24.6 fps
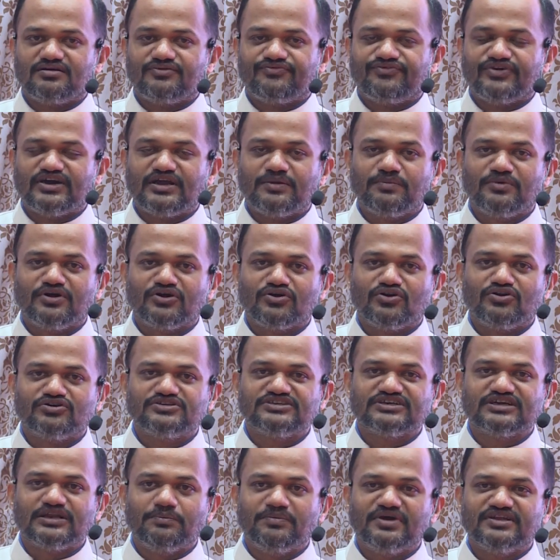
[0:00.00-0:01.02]

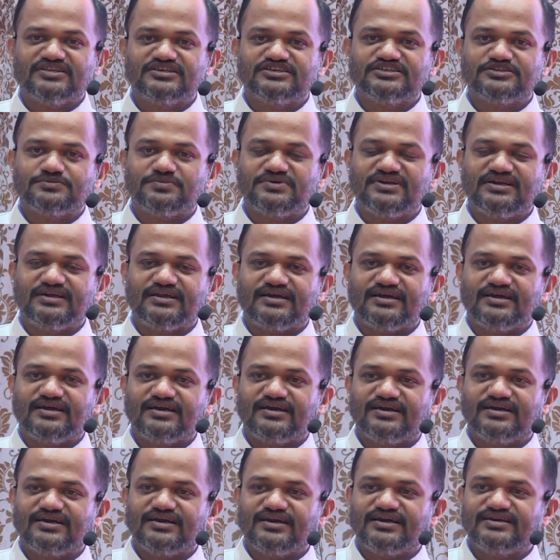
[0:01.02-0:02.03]
pharmacological management.
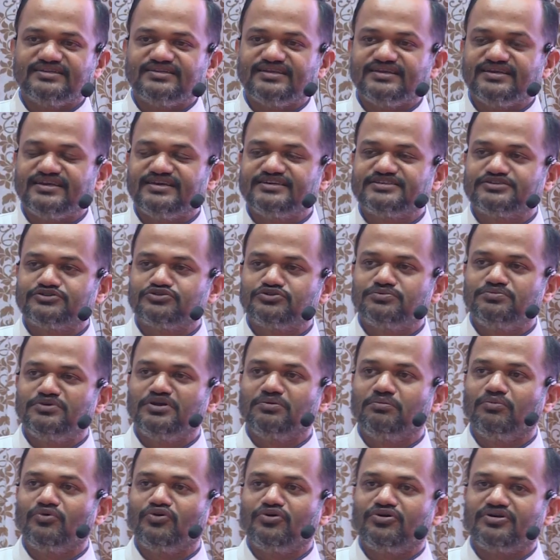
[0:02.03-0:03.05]
I think it should be a
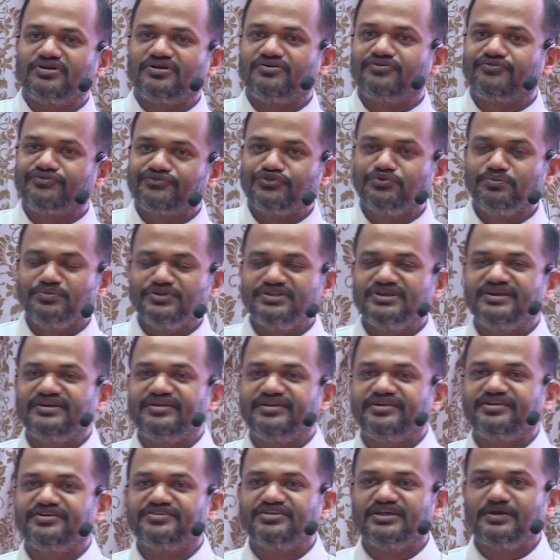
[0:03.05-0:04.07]
more of
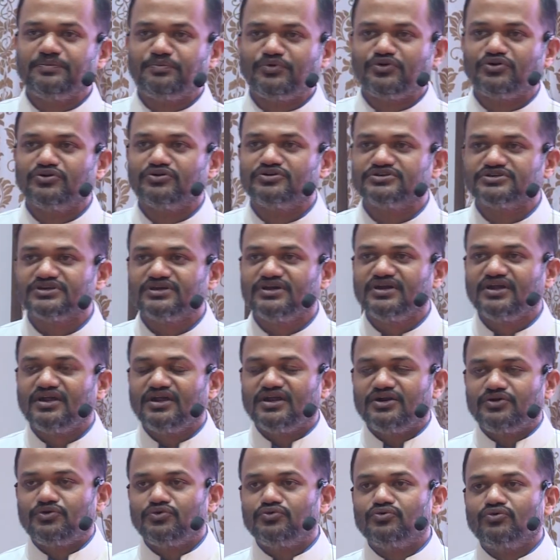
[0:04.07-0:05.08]
humanitarian approach
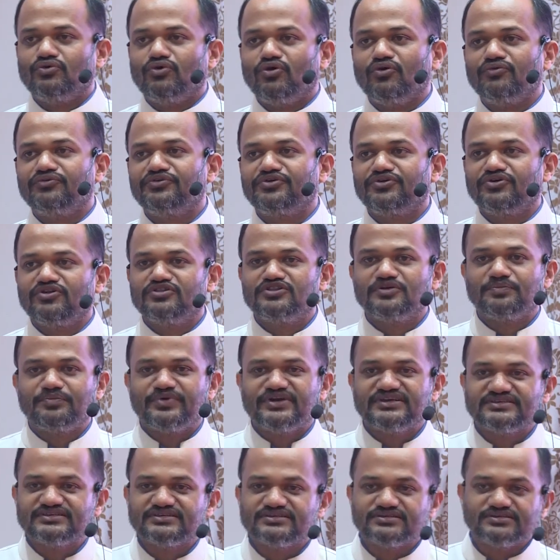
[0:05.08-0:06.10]
to overall the
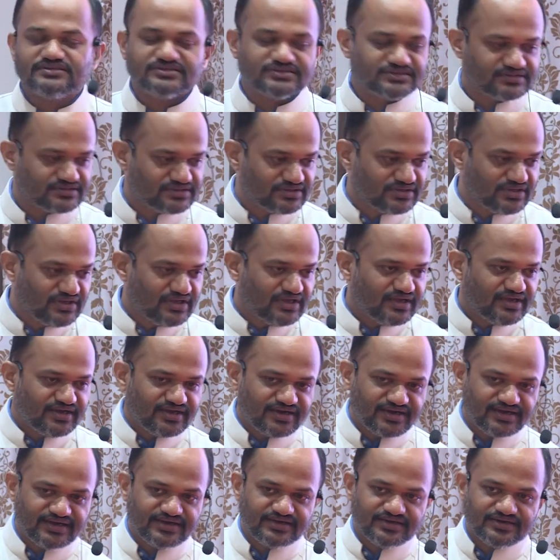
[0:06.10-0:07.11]
patients.
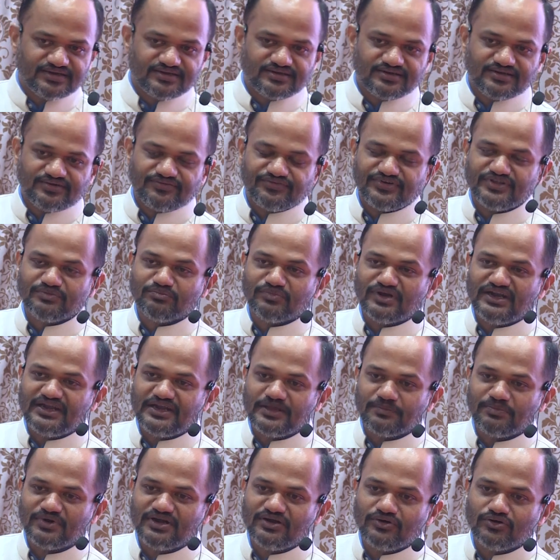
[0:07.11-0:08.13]
And when
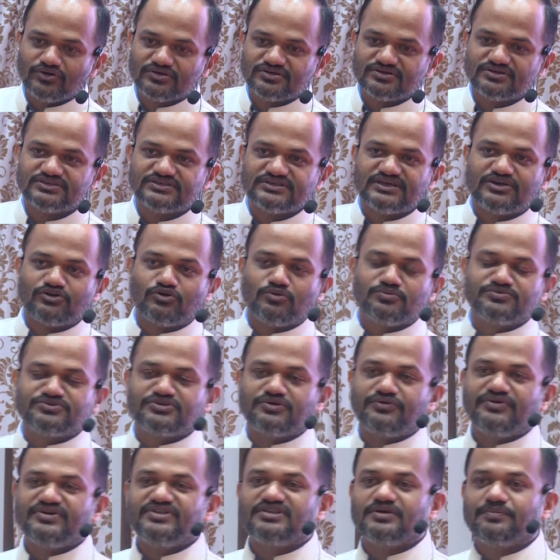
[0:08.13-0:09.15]
multiple doctors are
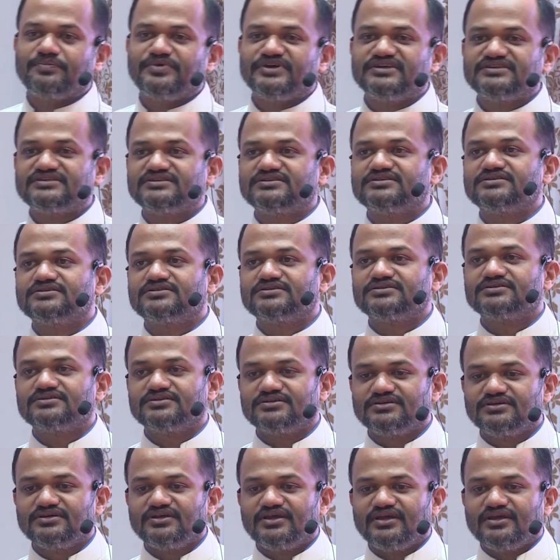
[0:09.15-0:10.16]
observing the patients,
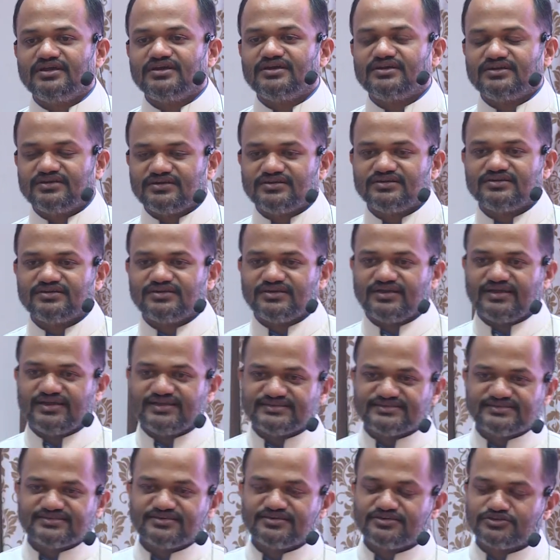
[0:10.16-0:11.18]

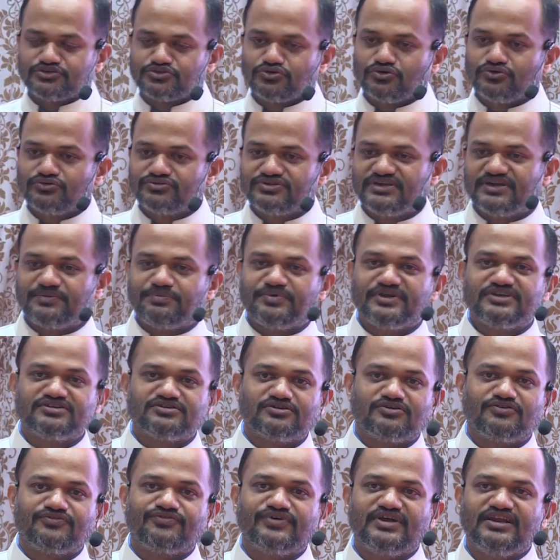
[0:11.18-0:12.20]
as sir showed that
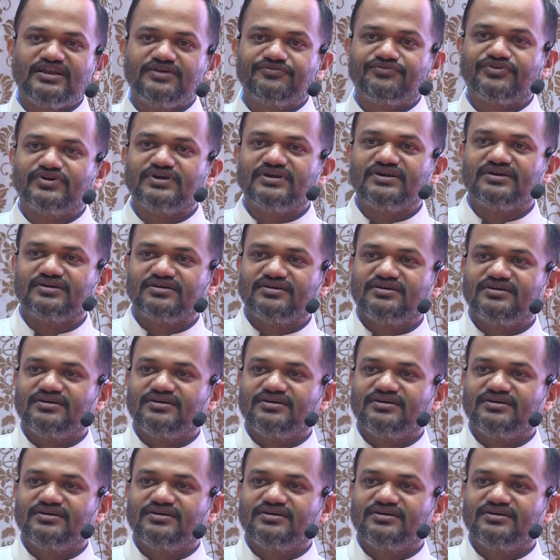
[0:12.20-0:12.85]
picture of elephant,